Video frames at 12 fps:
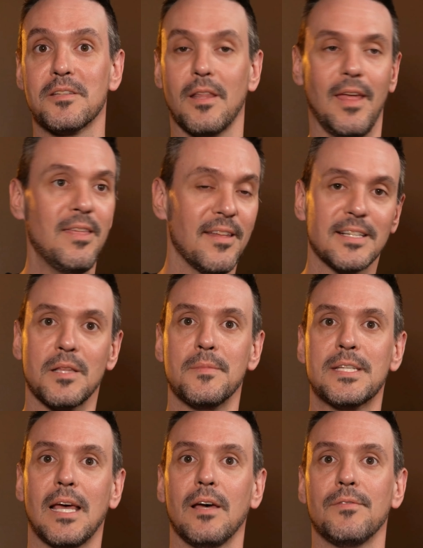So they think to
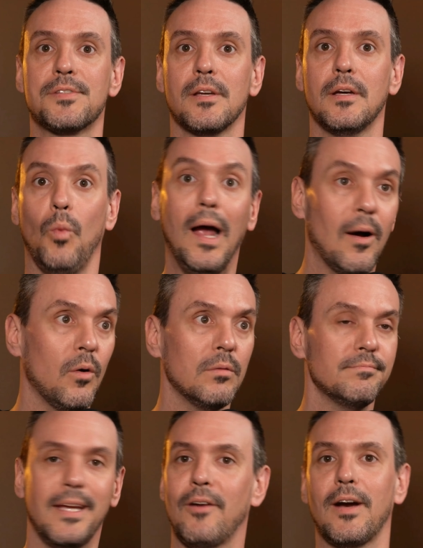themselves, wow,
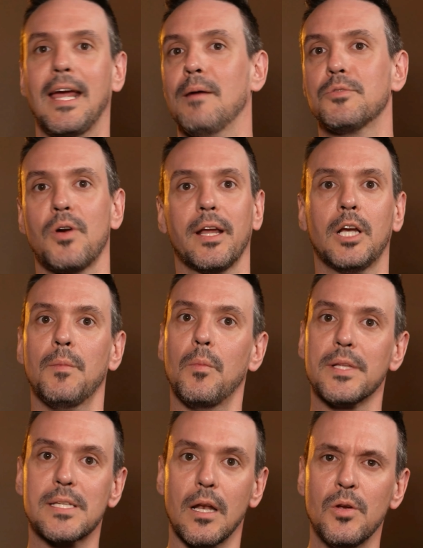here I am trying to come up
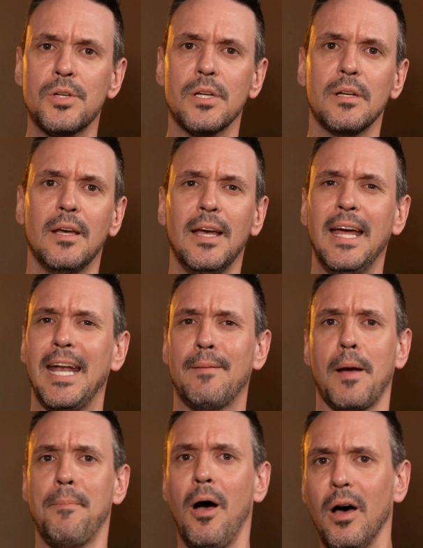with a solution. Now
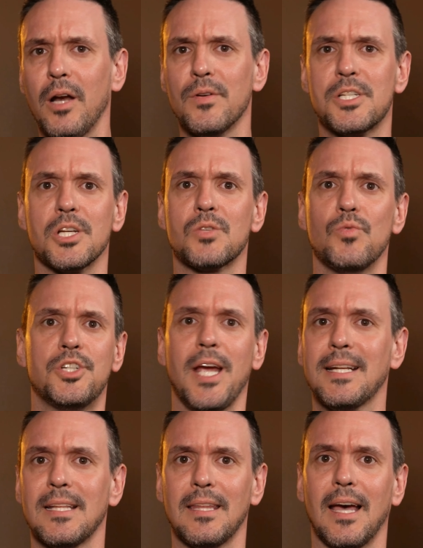my partner is just
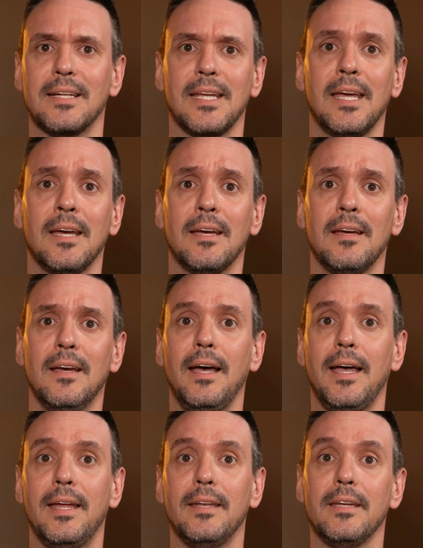rejecting the idea.
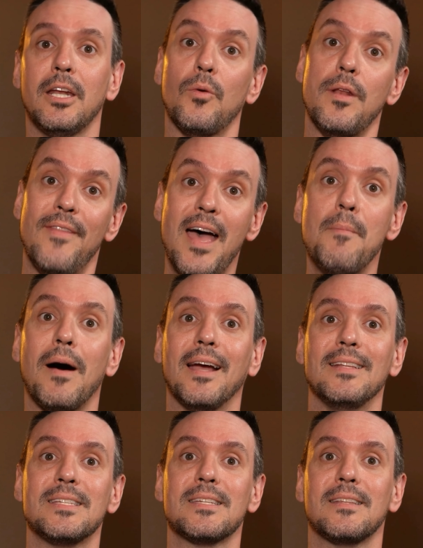And, in their
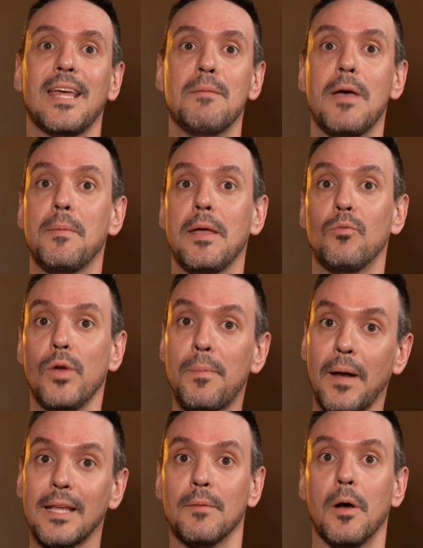minds, they maybe
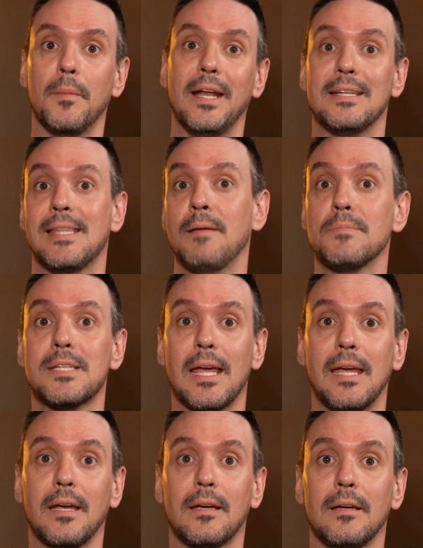replay the moment as them
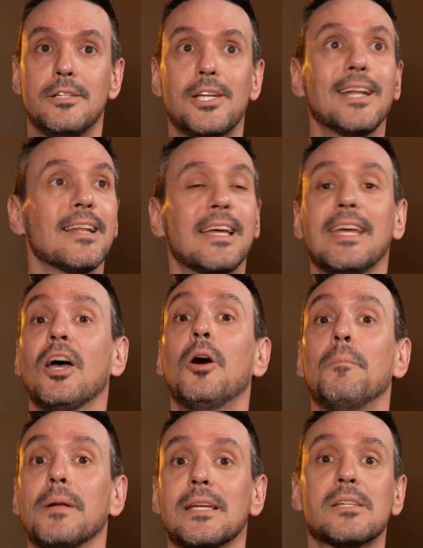saying gently,
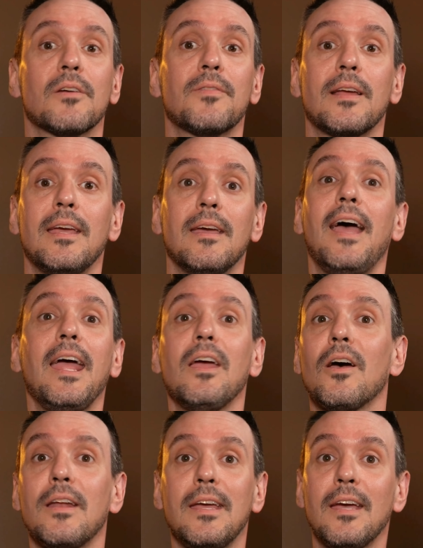humbly, softly, hey,
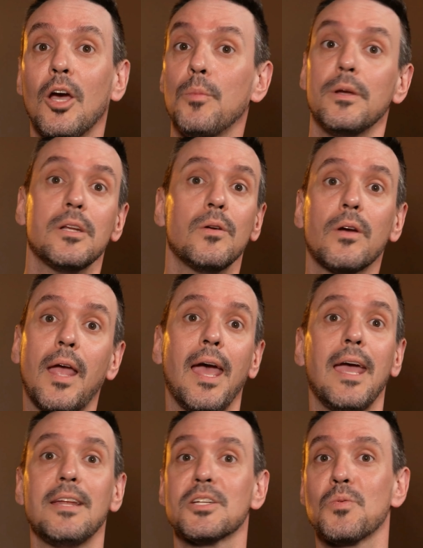honey, hope you're doing
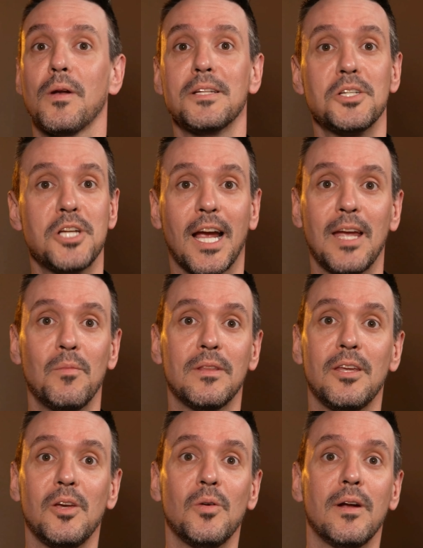okay. Just wanted to check in
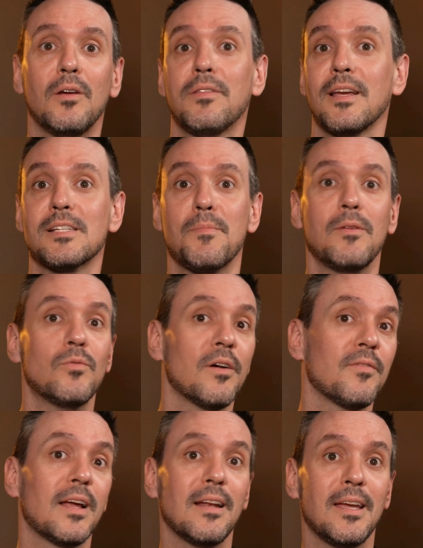with you. I know things have been
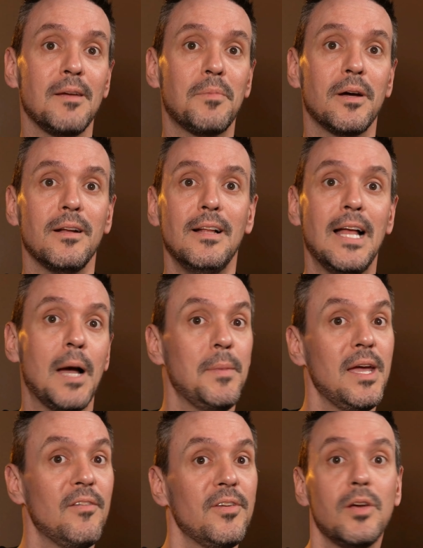rough lately, but I'm
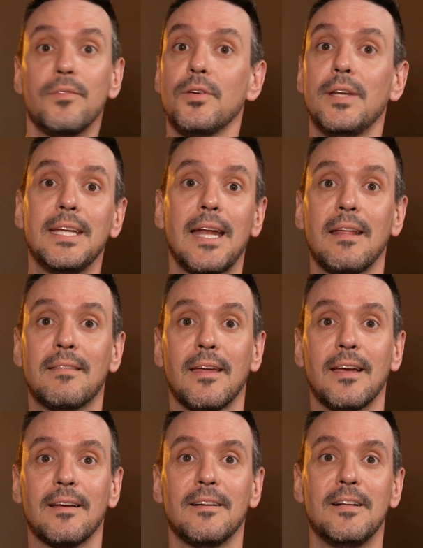here for you if you need
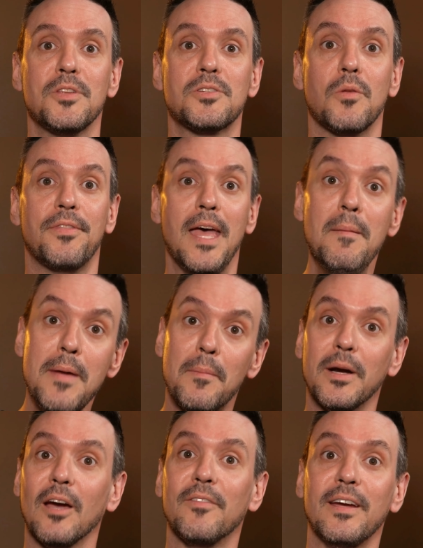anything. So their
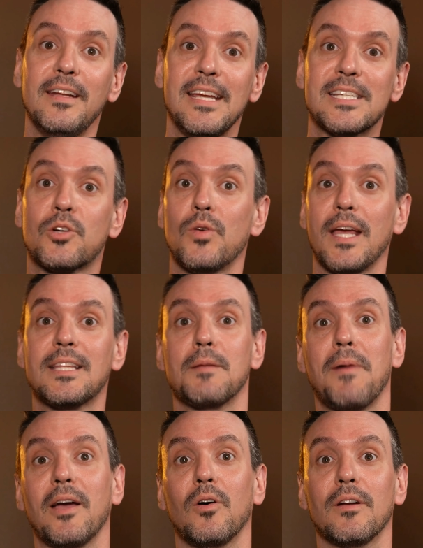memory of it is
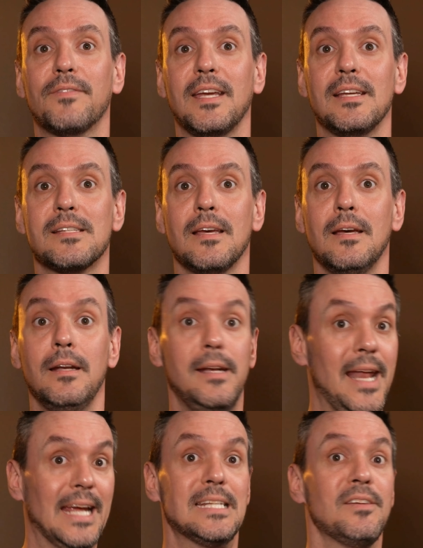created by all of these
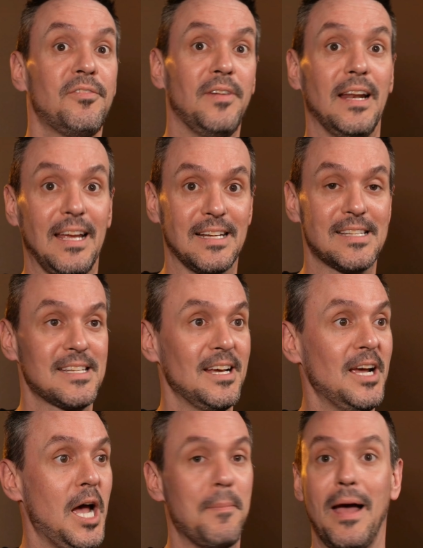negative feelings
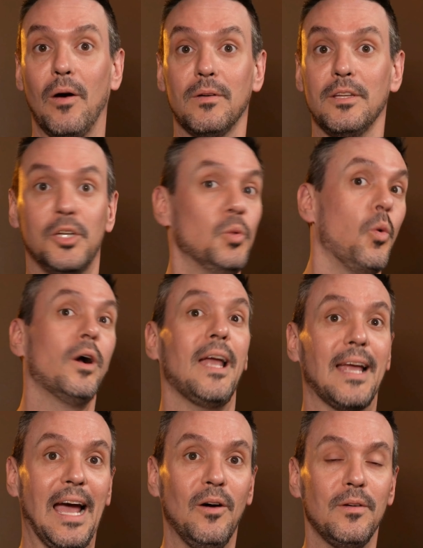about you
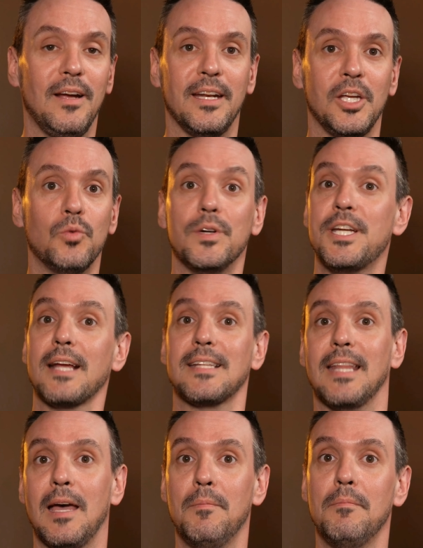walking out and you
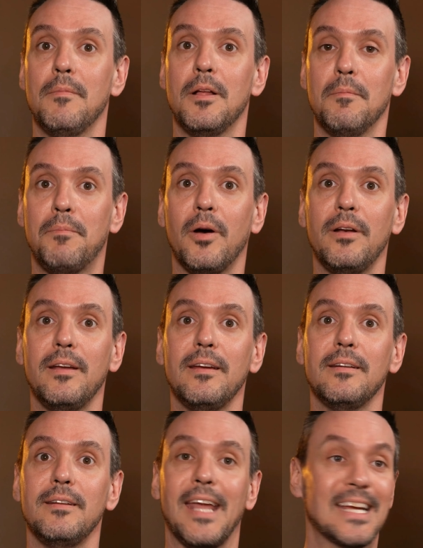rejecting them, but
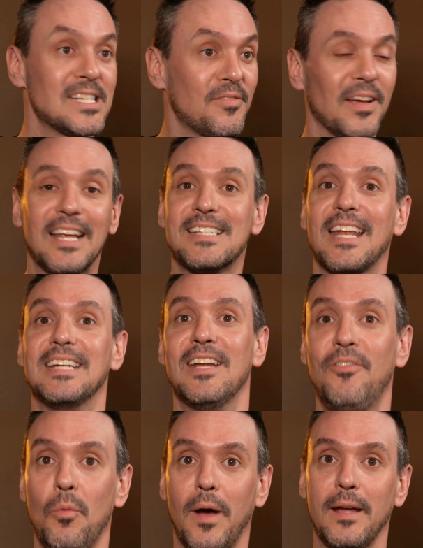negative feelings in a
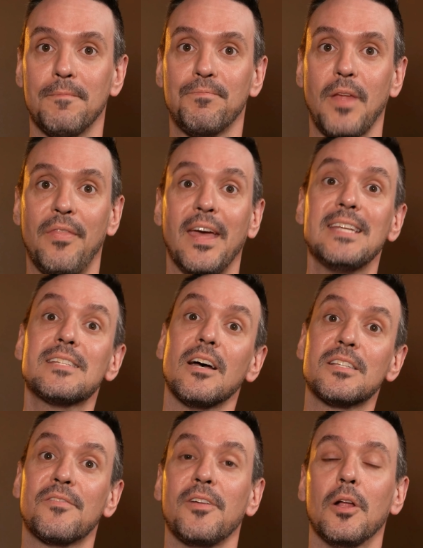different way. And they
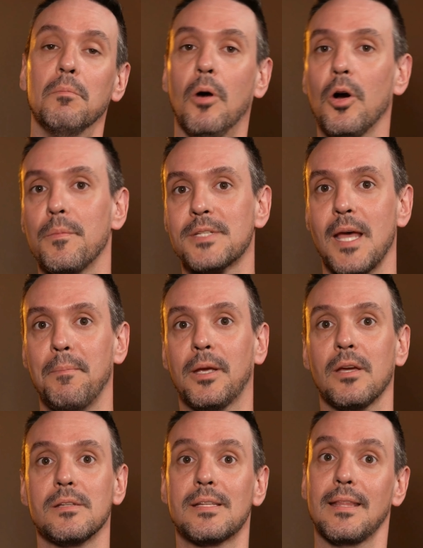start to feel more upset
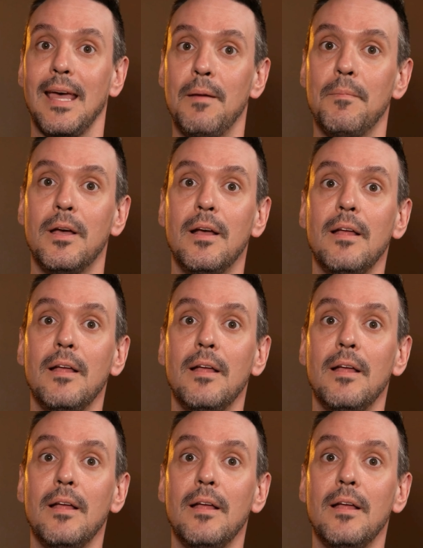because to them,